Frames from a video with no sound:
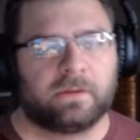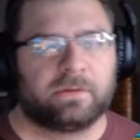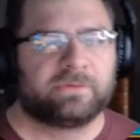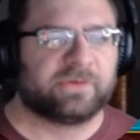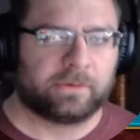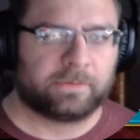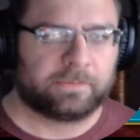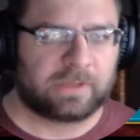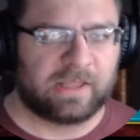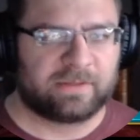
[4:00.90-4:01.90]
So
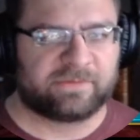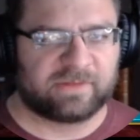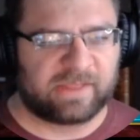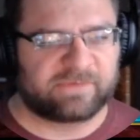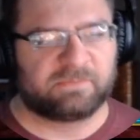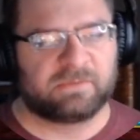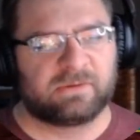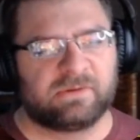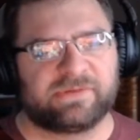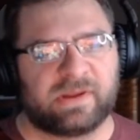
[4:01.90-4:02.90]
again, so that's a big
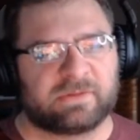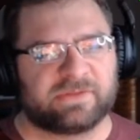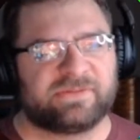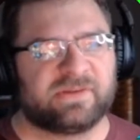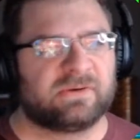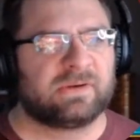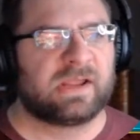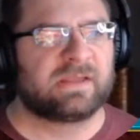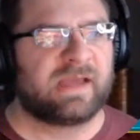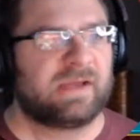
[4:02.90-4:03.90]
reason I'm
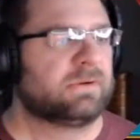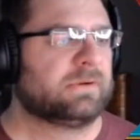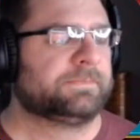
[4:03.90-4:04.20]
considering Tyrant.